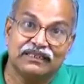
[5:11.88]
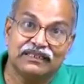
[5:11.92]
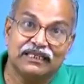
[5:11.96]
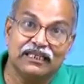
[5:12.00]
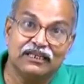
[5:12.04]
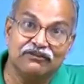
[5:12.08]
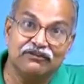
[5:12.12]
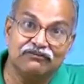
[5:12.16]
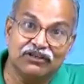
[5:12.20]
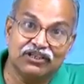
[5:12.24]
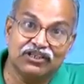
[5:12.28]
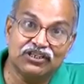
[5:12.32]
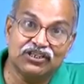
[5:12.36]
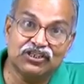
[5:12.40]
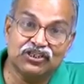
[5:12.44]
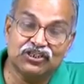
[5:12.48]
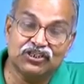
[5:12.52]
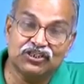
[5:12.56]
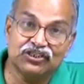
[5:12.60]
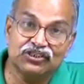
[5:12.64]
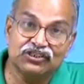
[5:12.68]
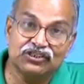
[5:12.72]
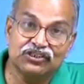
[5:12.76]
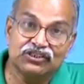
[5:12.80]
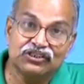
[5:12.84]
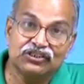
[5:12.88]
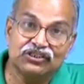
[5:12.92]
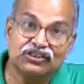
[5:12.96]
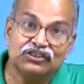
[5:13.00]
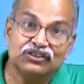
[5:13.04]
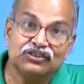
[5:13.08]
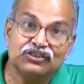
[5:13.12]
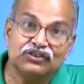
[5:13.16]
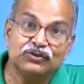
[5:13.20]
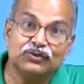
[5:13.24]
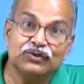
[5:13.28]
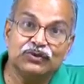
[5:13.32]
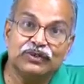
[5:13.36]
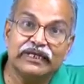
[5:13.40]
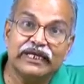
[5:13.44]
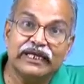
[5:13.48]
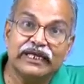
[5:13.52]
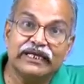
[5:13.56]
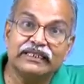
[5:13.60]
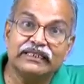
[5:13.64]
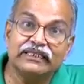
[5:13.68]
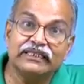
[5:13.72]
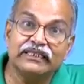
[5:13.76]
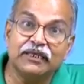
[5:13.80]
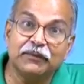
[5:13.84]
in which you
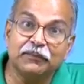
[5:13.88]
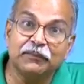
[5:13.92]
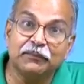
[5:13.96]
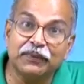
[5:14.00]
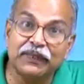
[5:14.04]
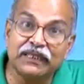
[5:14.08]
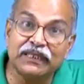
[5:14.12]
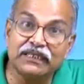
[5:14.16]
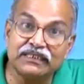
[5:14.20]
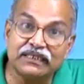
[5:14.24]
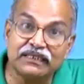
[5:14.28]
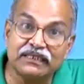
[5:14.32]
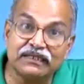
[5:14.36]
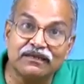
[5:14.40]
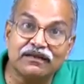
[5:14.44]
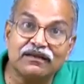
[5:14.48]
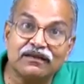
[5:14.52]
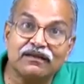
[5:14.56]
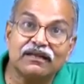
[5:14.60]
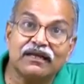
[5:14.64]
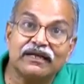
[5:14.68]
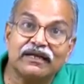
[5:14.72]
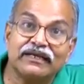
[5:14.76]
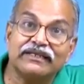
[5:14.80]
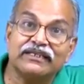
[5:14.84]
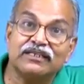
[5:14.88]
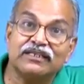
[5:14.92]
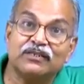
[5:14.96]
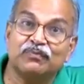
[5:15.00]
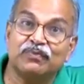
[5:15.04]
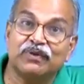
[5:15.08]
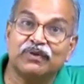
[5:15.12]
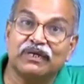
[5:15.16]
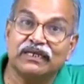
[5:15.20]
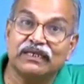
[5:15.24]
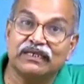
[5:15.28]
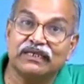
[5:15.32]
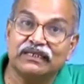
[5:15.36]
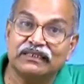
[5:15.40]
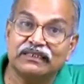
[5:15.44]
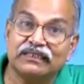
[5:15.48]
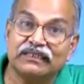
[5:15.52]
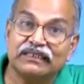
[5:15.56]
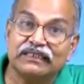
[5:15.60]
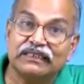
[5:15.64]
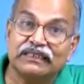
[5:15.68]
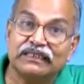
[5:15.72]
can represent light by